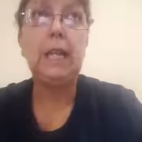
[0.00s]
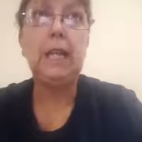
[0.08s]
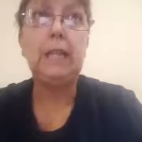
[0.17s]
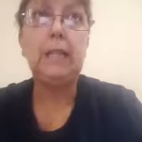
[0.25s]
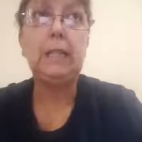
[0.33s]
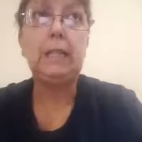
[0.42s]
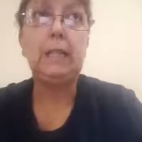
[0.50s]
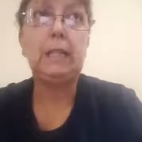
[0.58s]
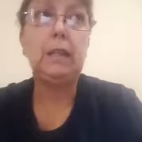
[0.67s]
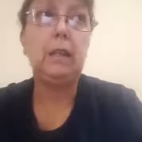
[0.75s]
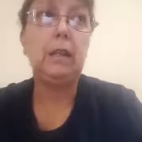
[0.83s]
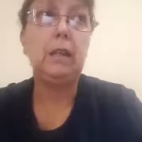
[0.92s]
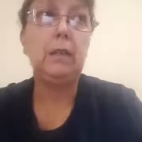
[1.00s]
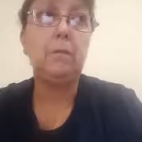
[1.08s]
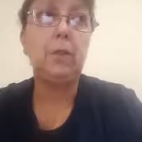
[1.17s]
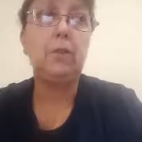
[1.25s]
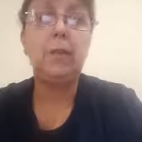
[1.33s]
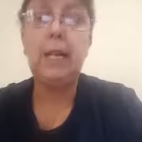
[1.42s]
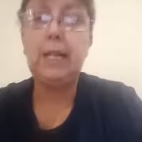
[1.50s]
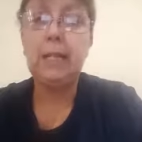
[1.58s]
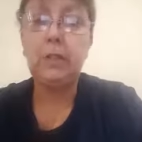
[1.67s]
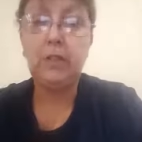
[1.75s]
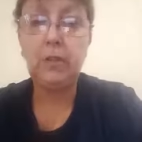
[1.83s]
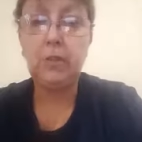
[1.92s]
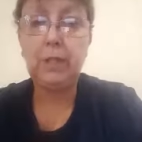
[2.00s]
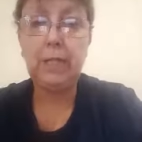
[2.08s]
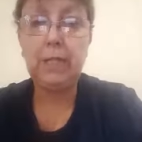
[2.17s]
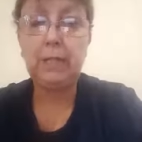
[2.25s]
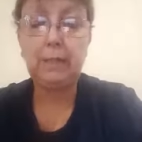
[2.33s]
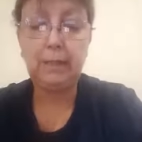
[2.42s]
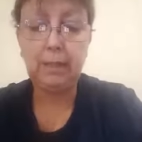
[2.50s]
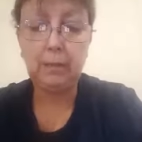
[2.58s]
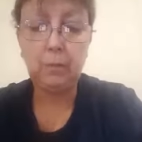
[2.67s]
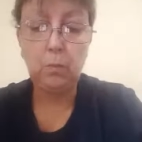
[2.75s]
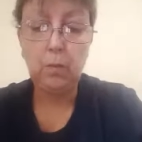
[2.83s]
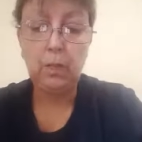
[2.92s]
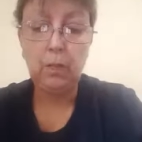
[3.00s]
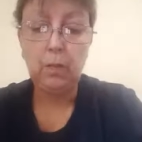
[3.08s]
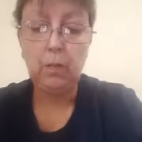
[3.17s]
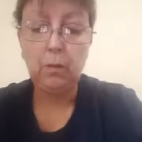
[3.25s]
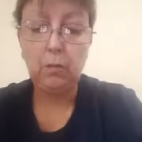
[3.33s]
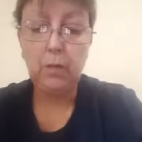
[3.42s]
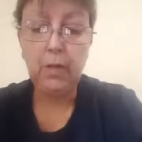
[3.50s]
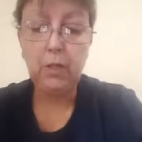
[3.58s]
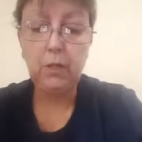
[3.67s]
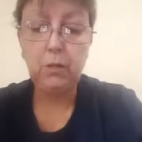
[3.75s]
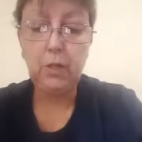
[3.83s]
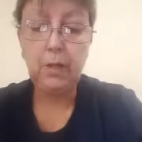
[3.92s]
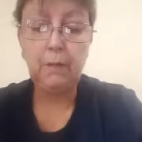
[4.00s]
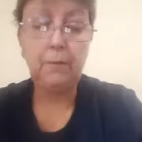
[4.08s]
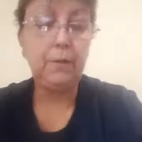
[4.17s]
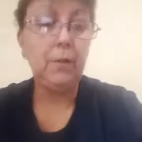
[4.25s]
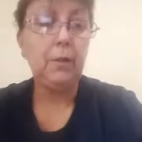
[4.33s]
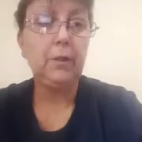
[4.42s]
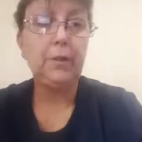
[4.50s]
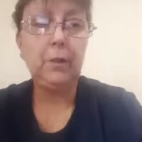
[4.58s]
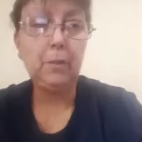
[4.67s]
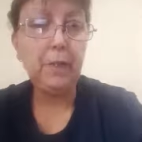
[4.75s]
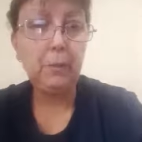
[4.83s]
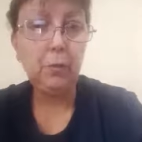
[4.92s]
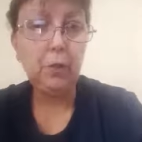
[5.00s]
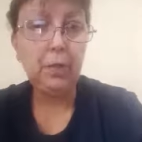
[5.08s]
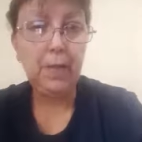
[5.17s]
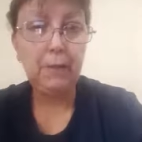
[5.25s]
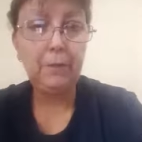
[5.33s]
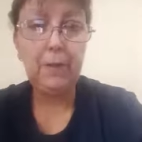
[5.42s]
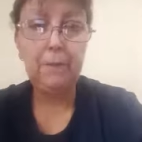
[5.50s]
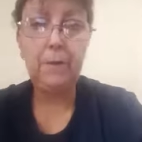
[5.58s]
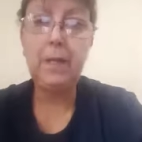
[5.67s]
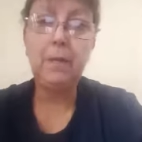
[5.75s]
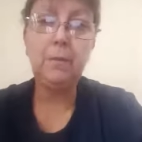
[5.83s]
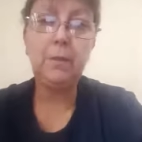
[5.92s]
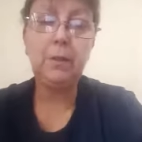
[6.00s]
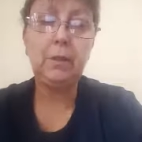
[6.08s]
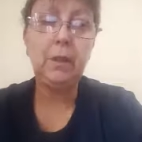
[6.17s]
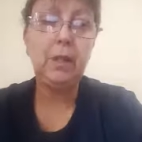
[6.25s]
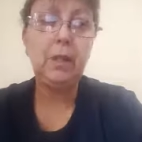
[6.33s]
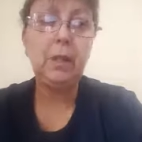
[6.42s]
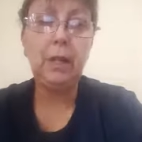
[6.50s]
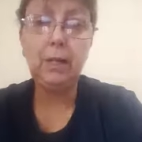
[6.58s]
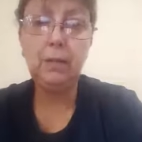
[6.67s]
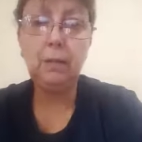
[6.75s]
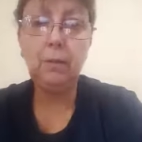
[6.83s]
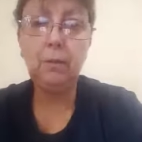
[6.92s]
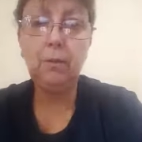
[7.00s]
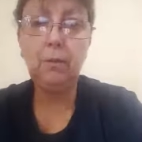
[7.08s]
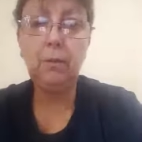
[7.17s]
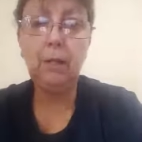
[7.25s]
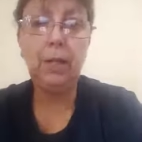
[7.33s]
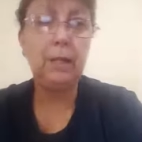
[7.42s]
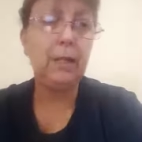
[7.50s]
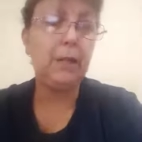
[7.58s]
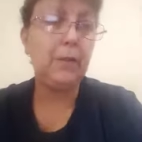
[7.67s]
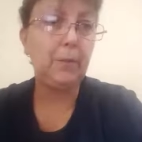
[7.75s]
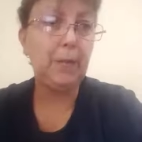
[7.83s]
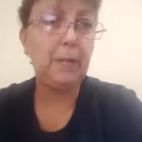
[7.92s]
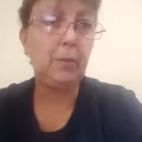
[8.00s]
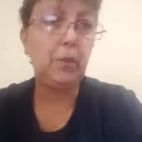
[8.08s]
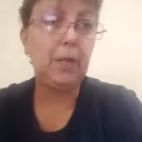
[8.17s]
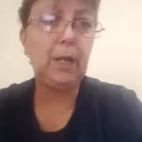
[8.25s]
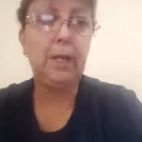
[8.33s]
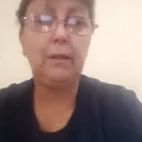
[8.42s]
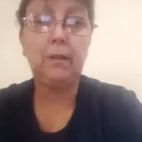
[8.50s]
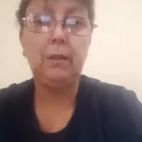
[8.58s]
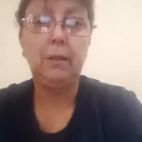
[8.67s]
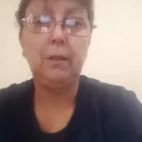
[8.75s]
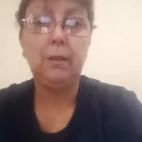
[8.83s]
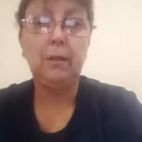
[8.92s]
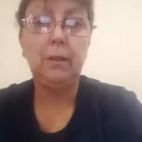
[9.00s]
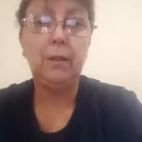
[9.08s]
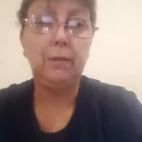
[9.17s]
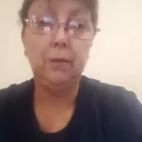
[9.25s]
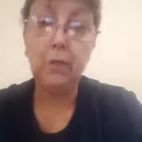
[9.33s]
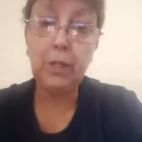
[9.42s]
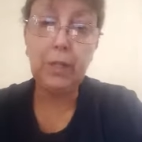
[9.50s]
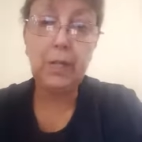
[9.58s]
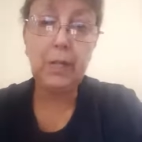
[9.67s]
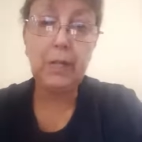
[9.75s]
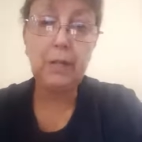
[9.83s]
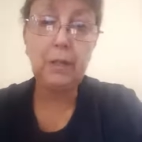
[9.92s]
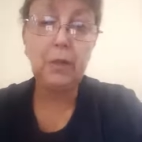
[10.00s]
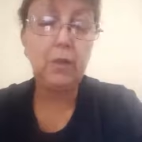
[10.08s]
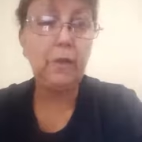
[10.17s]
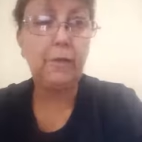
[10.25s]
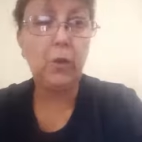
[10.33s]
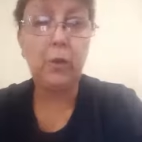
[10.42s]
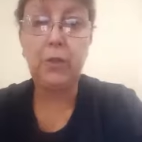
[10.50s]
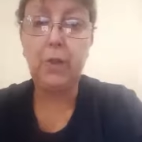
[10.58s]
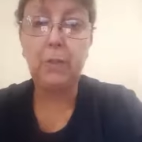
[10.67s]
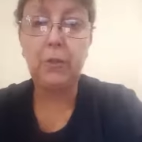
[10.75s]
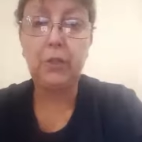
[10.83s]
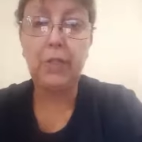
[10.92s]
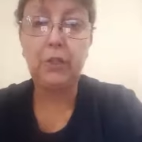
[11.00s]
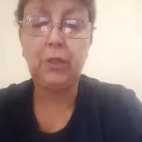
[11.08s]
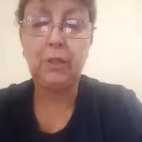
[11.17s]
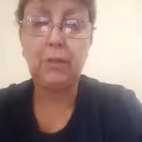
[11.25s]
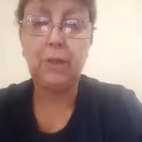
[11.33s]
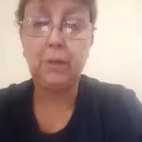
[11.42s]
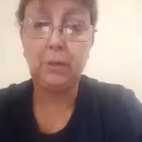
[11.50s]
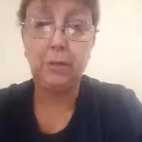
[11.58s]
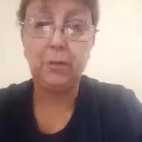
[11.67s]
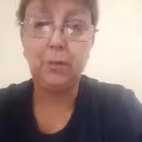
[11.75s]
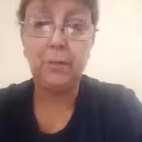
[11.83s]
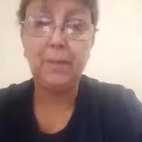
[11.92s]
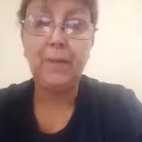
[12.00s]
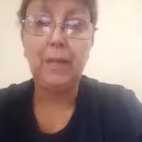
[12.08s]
it is creating a two-tier system where you have some people can have their freedoms under law and other people can't. And if you're on the card, you've got no protections under law.